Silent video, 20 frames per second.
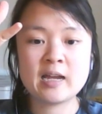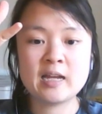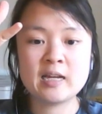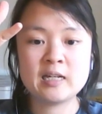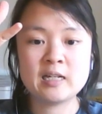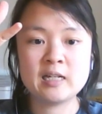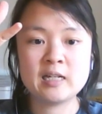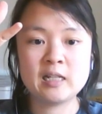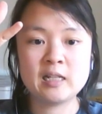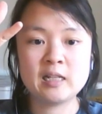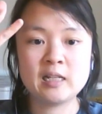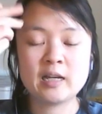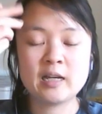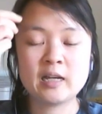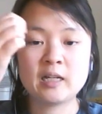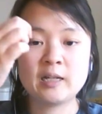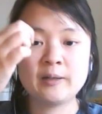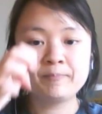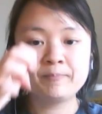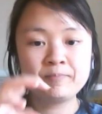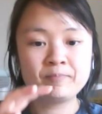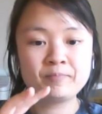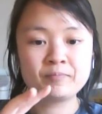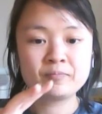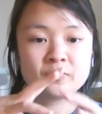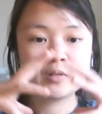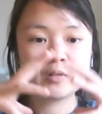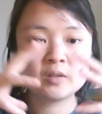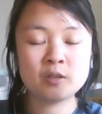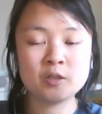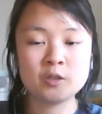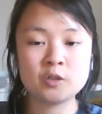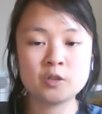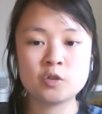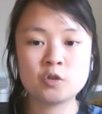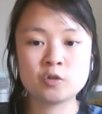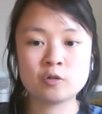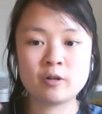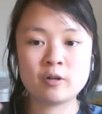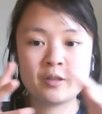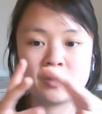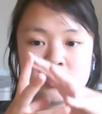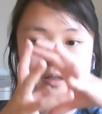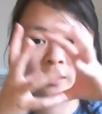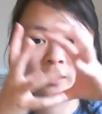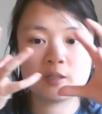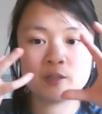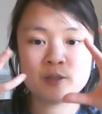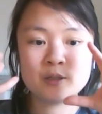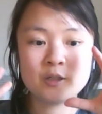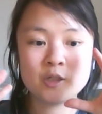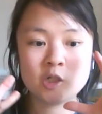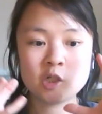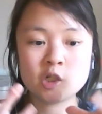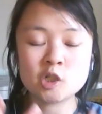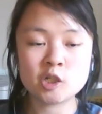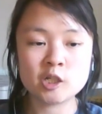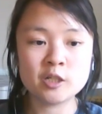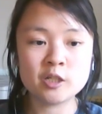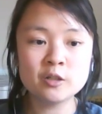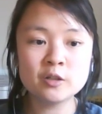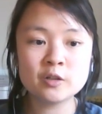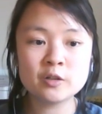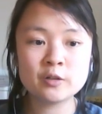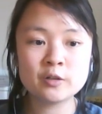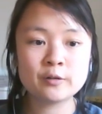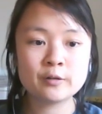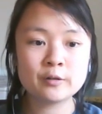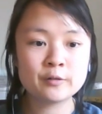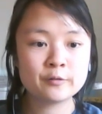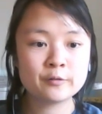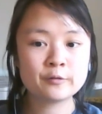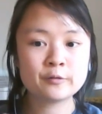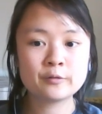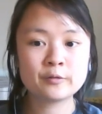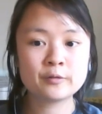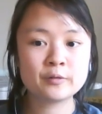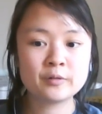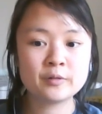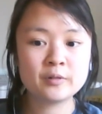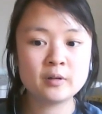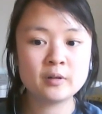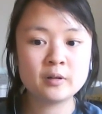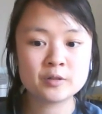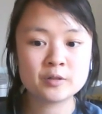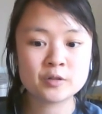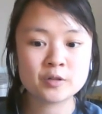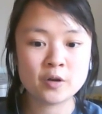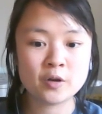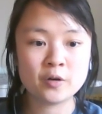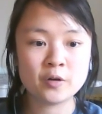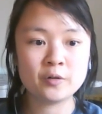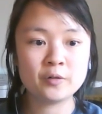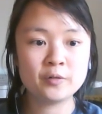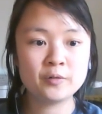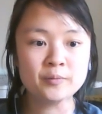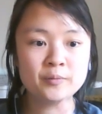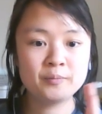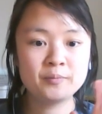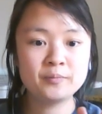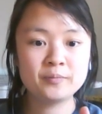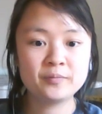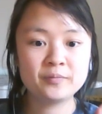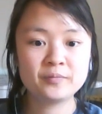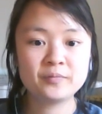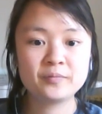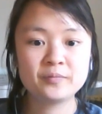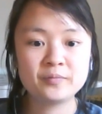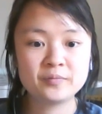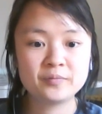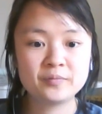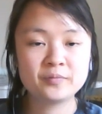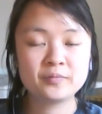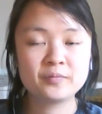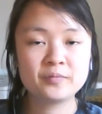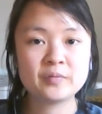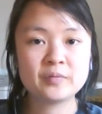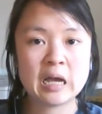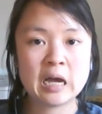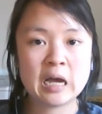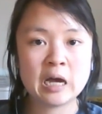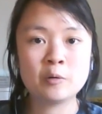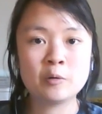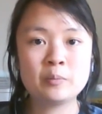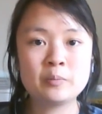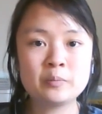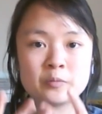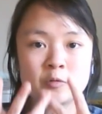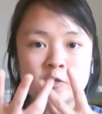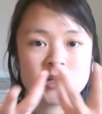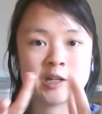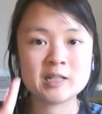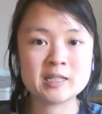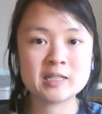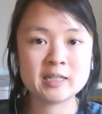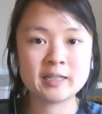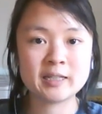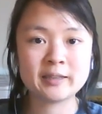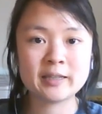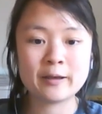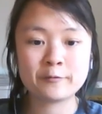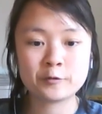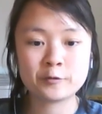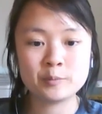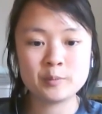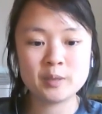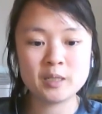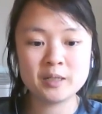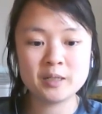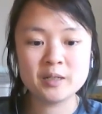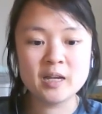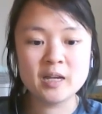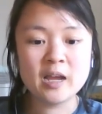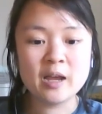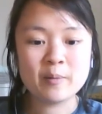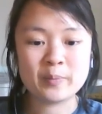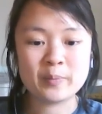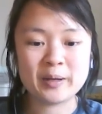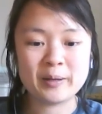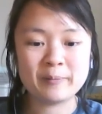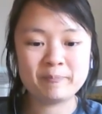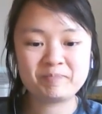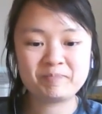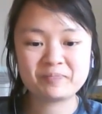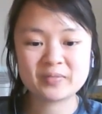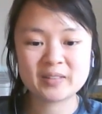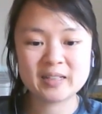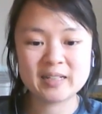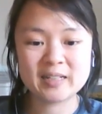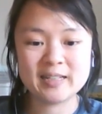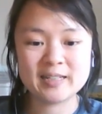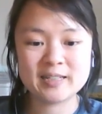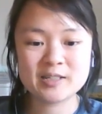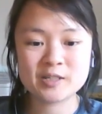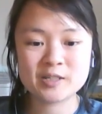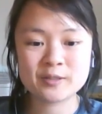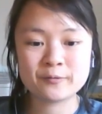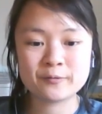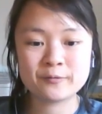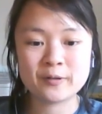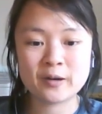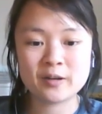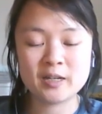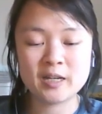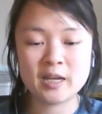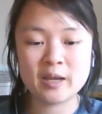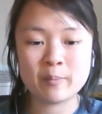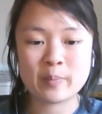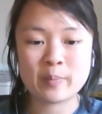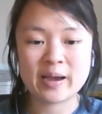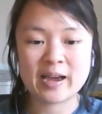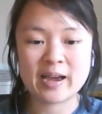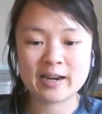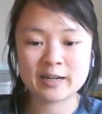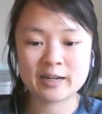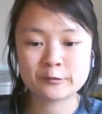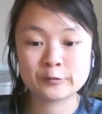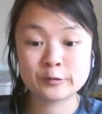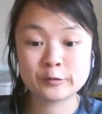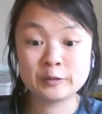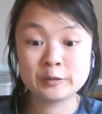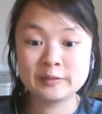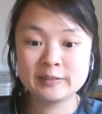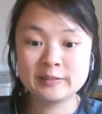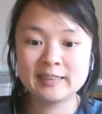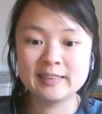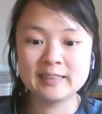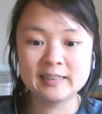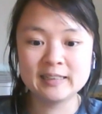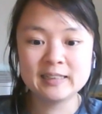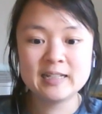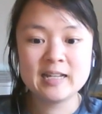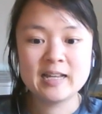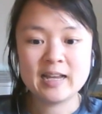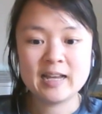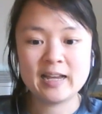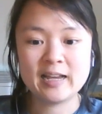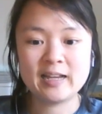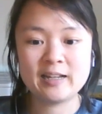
and then it like destroyed this shield. So help translate that for me. But it's just very impactful